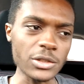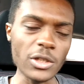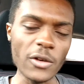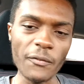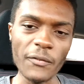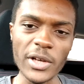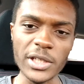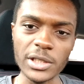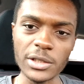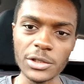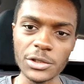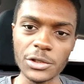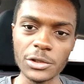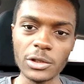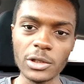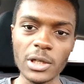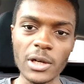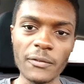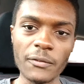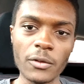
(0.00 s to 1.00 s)
So first thing you
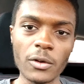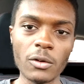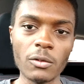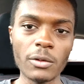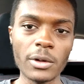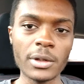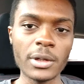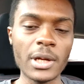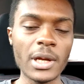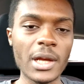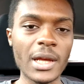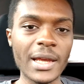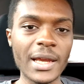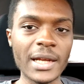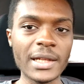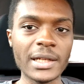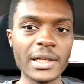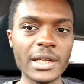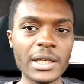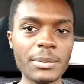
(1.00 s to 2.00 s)
should look out for when
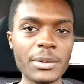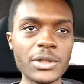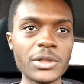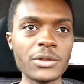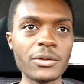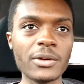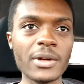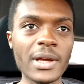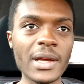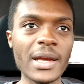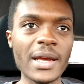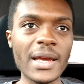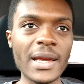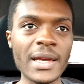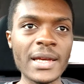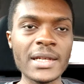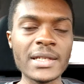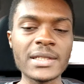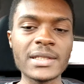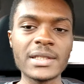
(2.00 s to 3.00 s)
getting
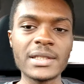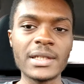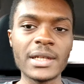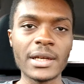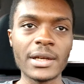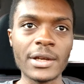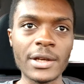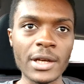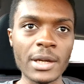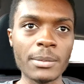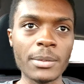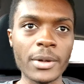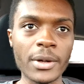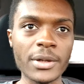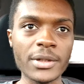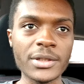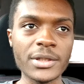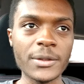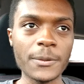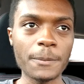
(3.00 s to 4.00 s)
EP2 is the
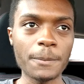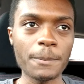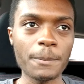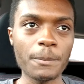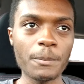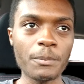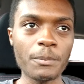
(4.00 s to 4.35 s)
gearbox.